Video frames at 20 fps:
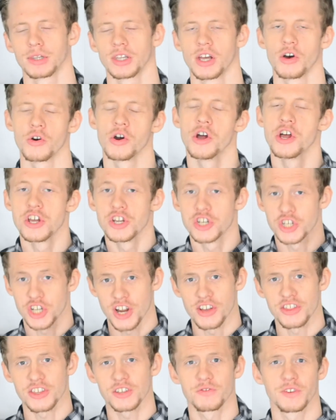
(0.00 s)
below,
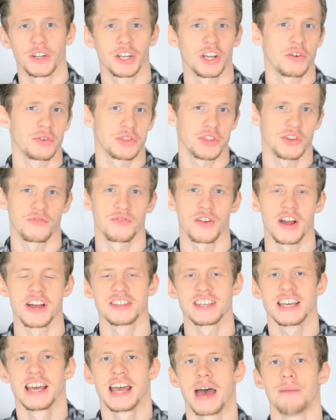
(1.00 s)
share this video with your friends,